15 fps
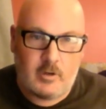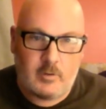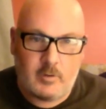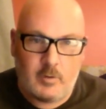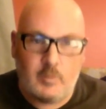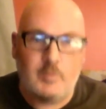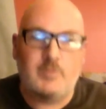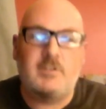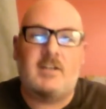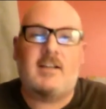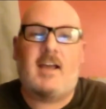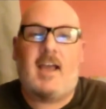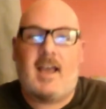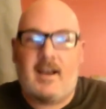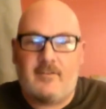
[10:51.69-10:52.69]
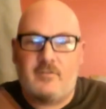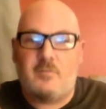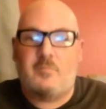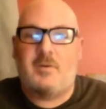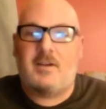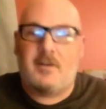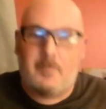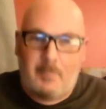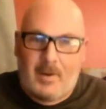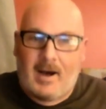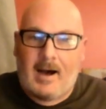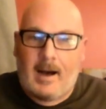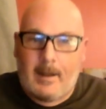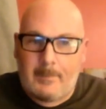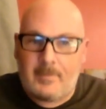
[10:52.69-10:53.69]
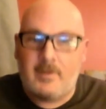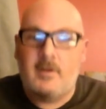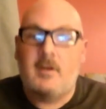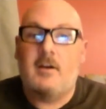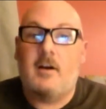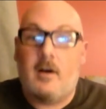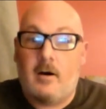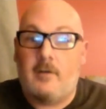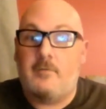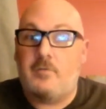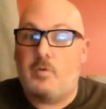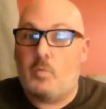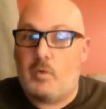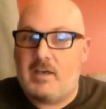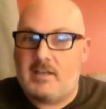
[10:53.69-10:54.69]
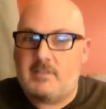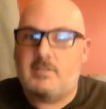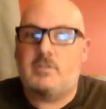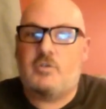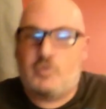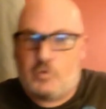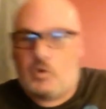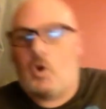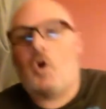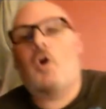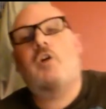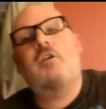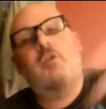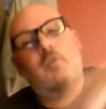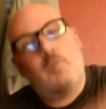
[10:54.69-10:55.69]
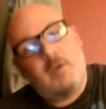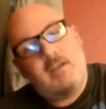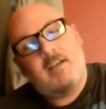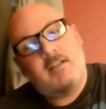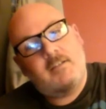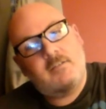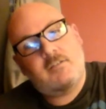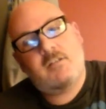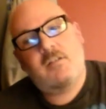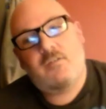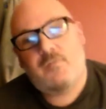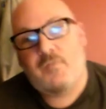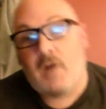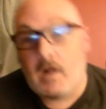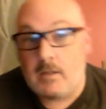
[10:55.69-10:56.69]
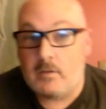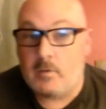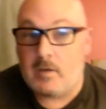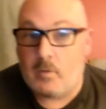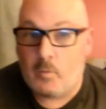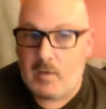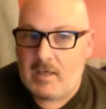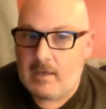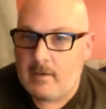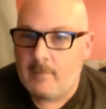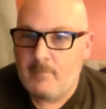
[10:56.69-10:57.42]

Who's going to have the bigger pop of the week to draw you into the following week?